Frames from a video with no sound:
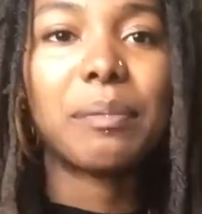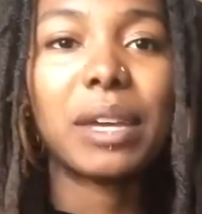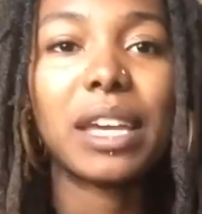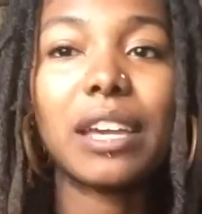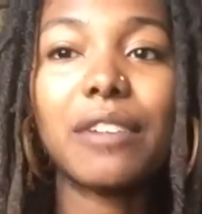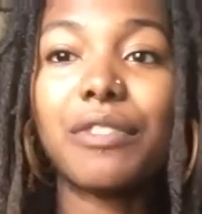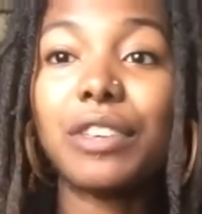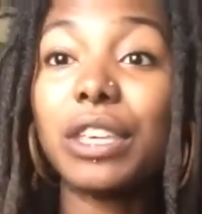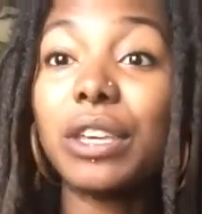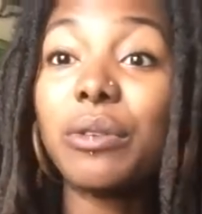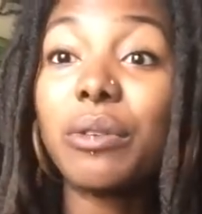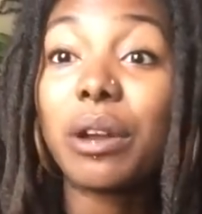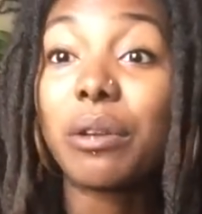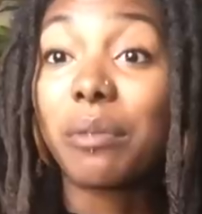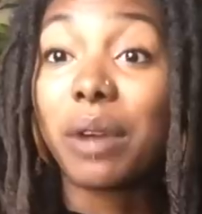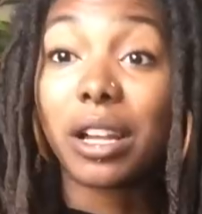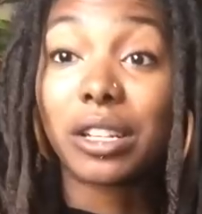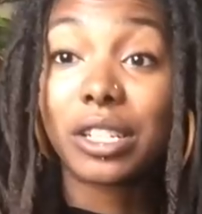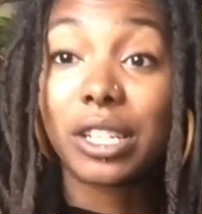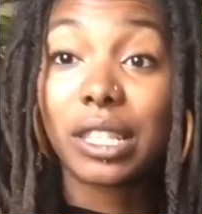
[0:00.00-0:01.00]
If you are
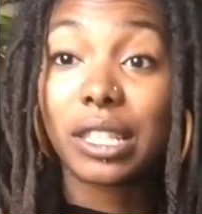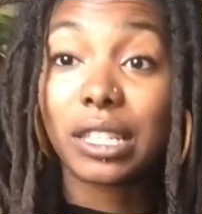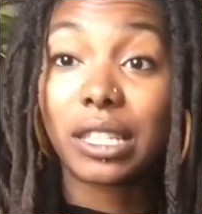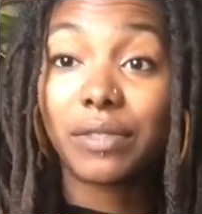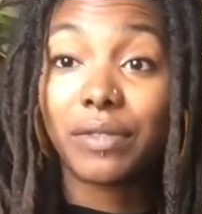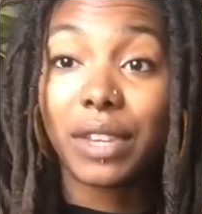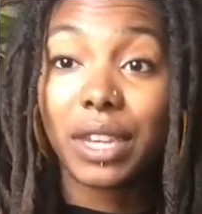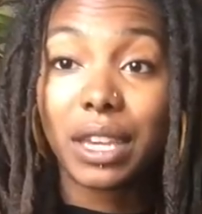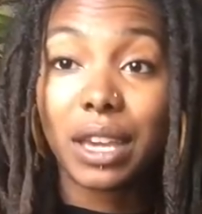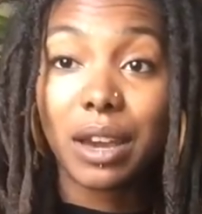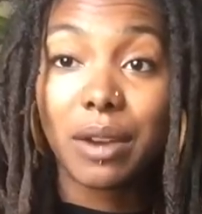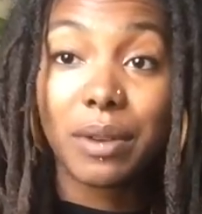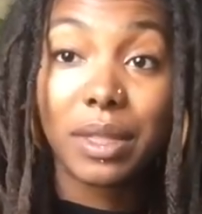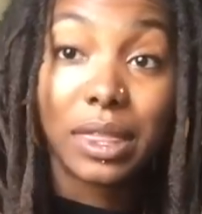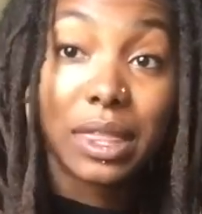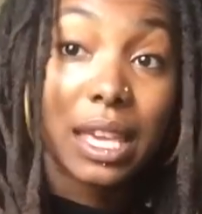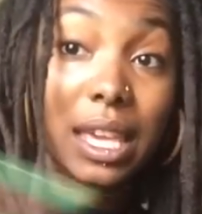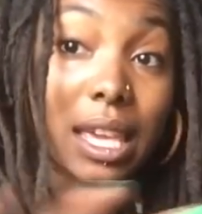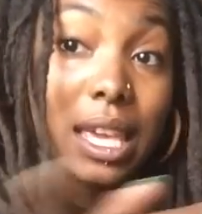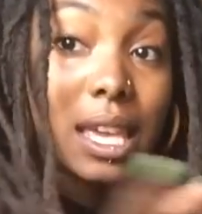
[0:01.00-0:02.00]
watching this video
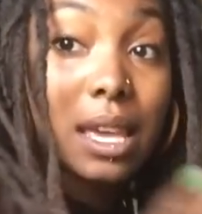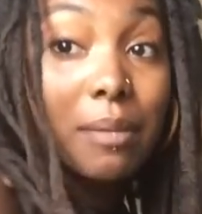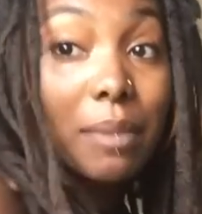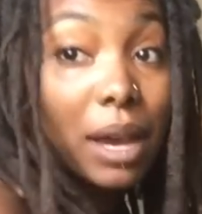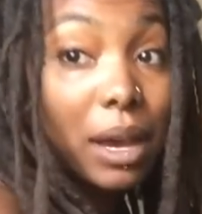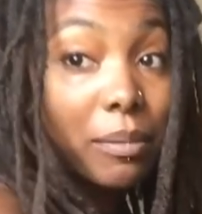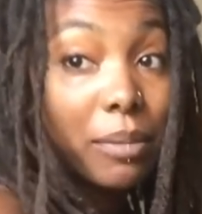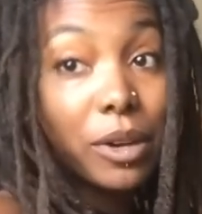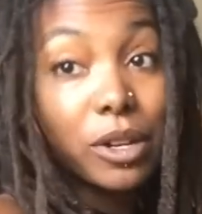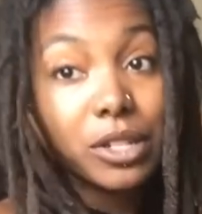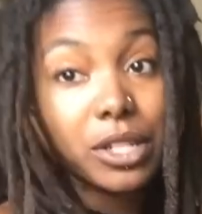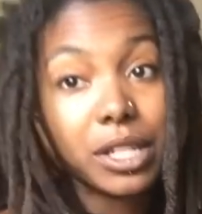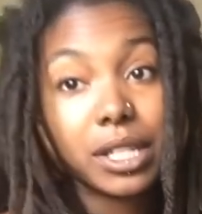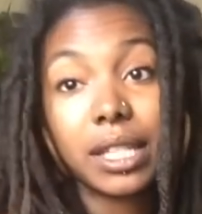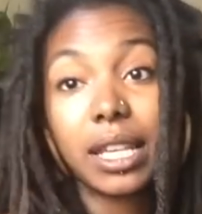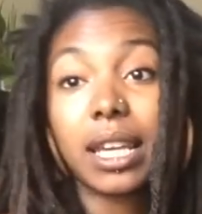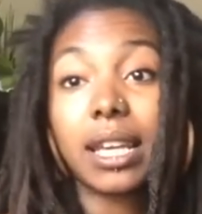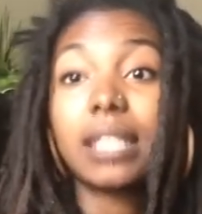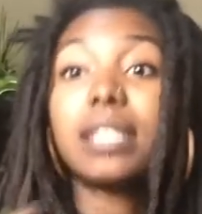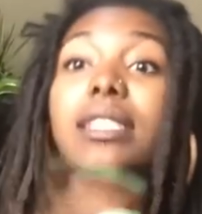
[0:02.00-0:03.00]
and thinking about
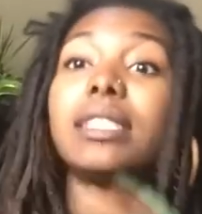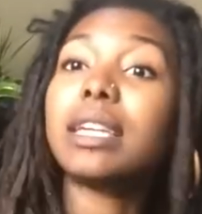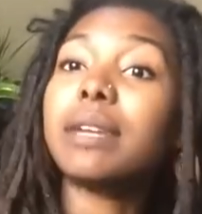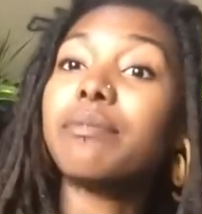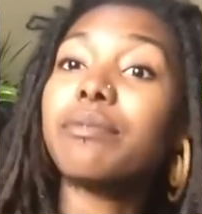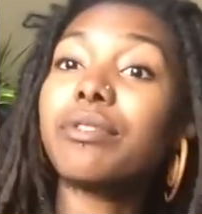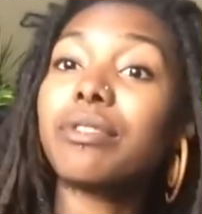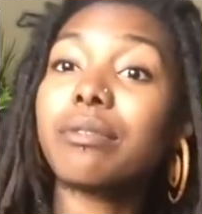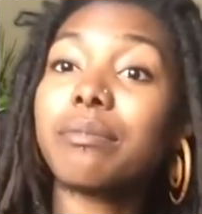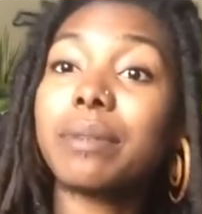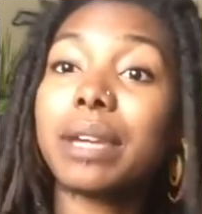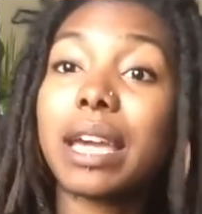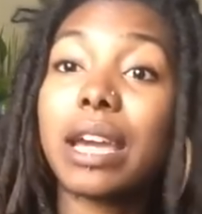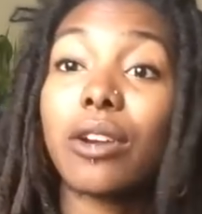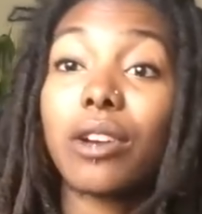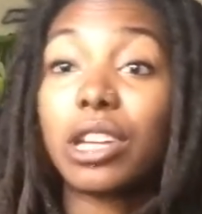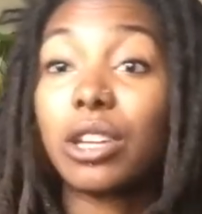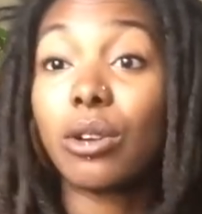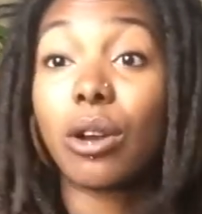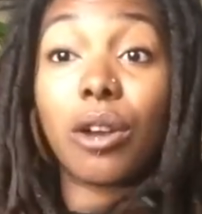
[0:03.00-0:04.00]
purchasing a steam from me,
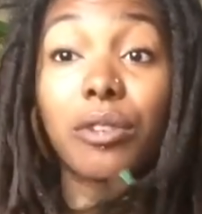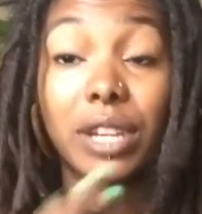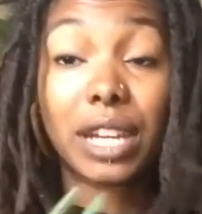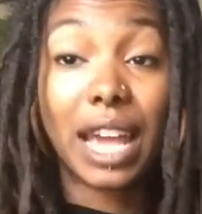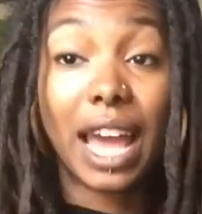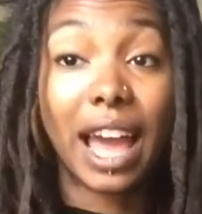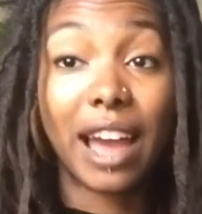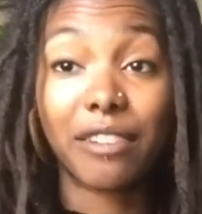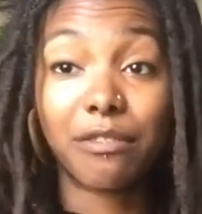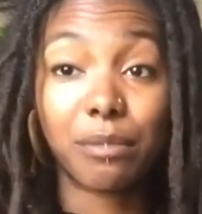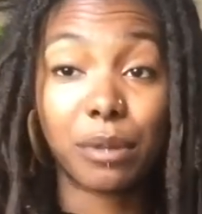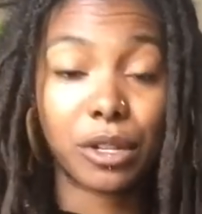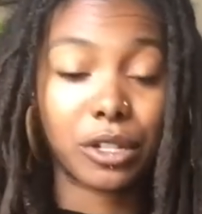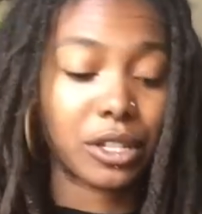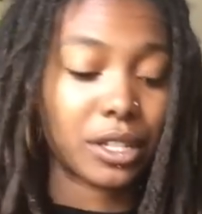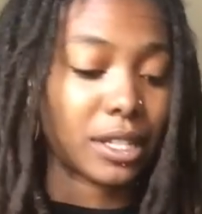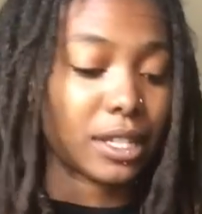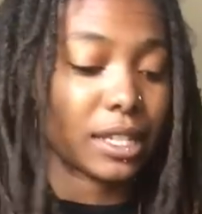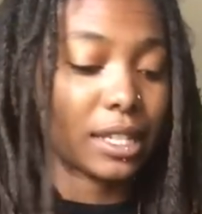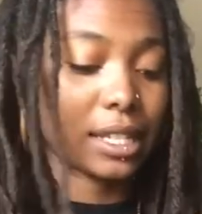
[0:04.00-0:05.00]
or you already have
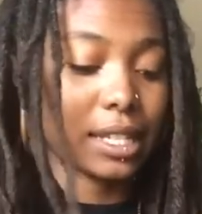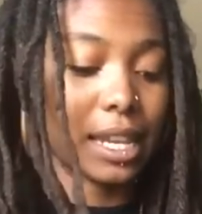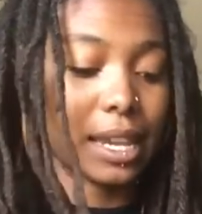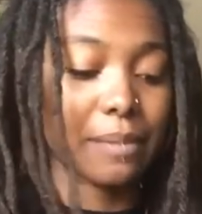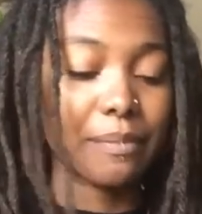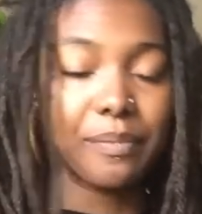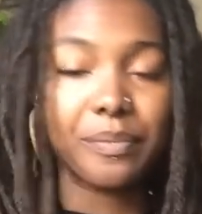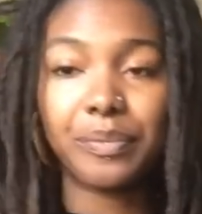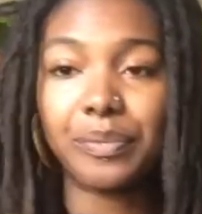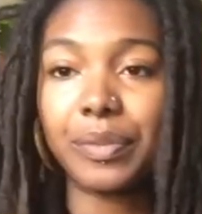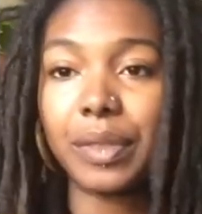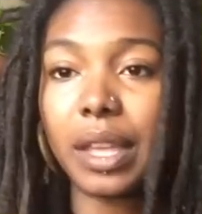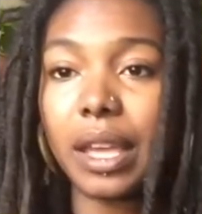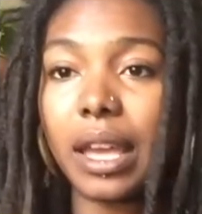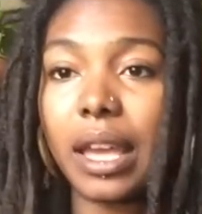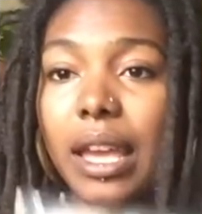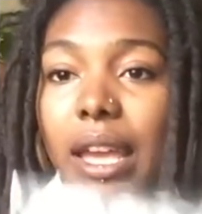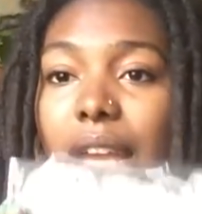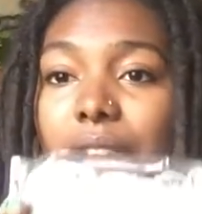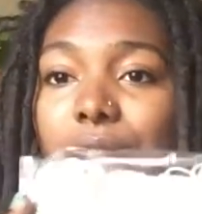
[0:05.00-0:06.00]
purchased a steam,
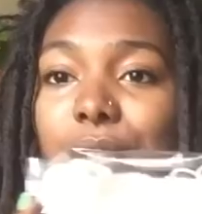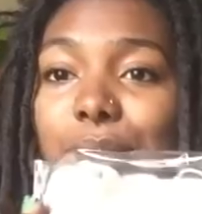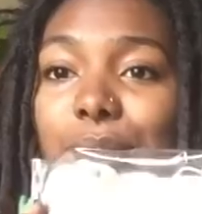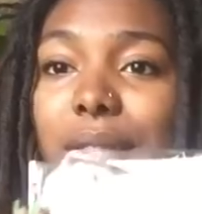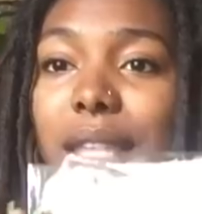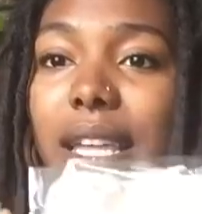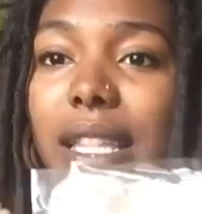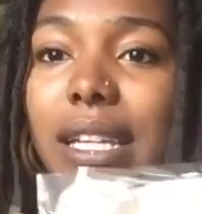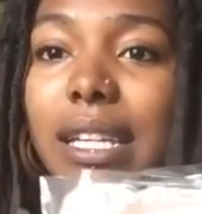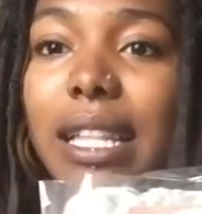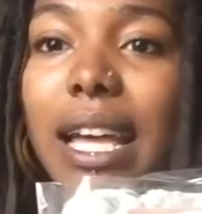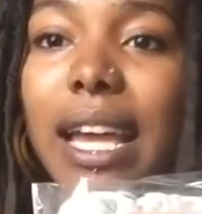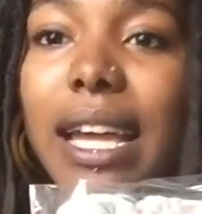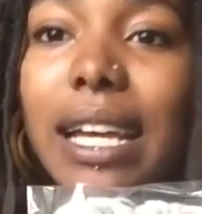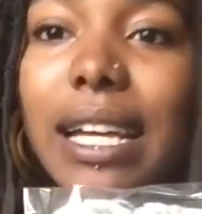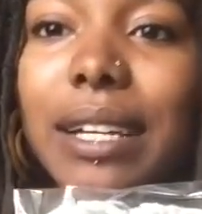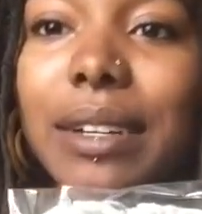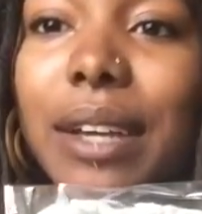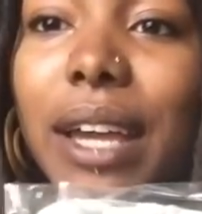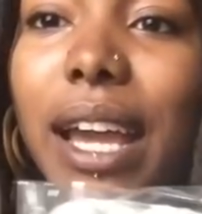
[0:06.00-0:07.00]
here's what they look like.
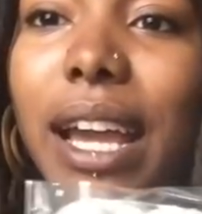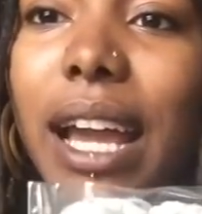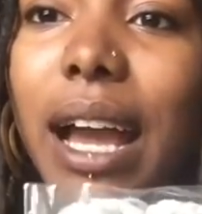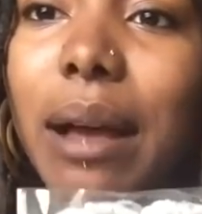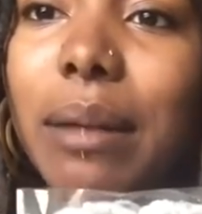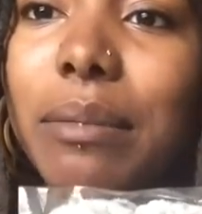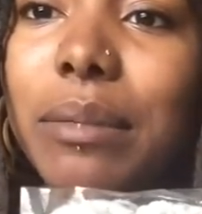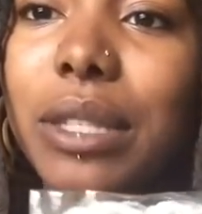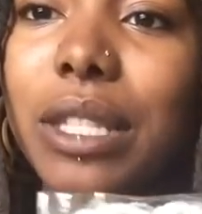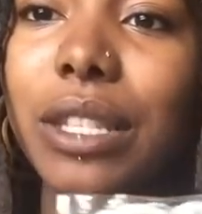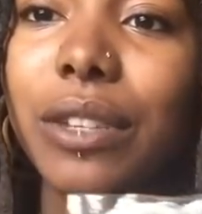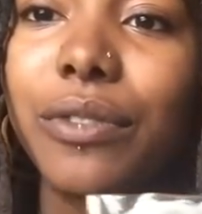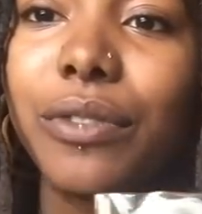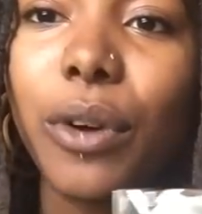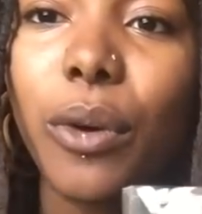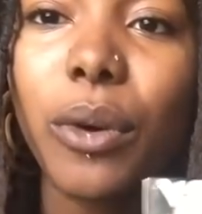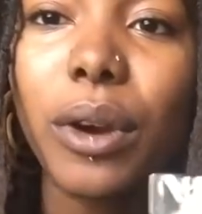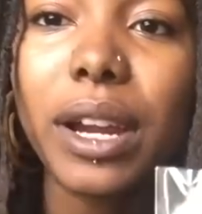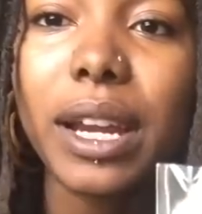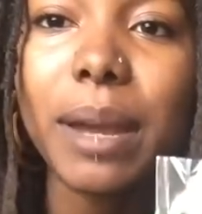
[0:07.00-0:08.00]
It comes
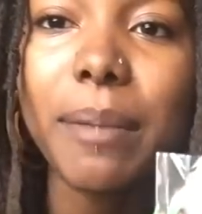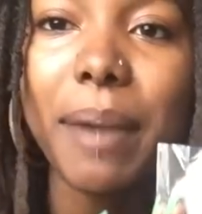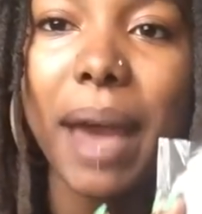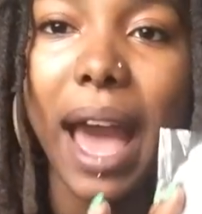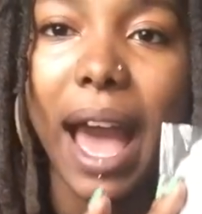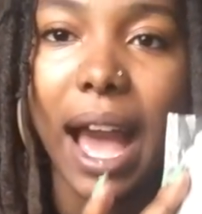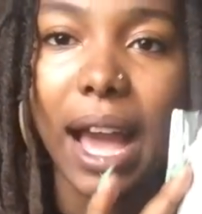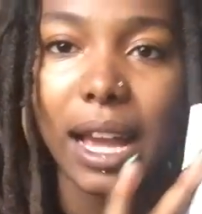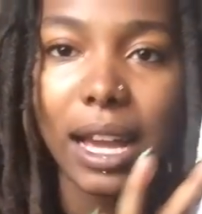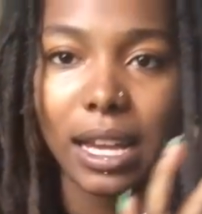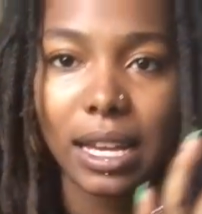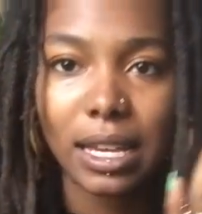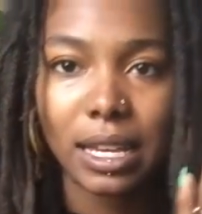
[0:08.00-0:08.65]
4 in a pack.